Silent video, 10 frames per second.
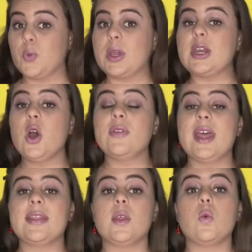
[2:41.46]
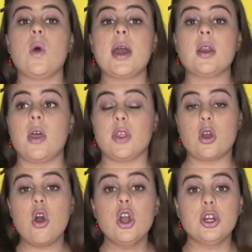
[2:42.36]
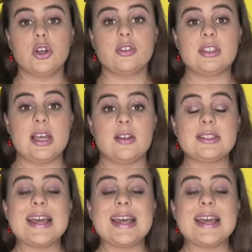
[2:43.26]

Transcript: we know that the one on the corner sells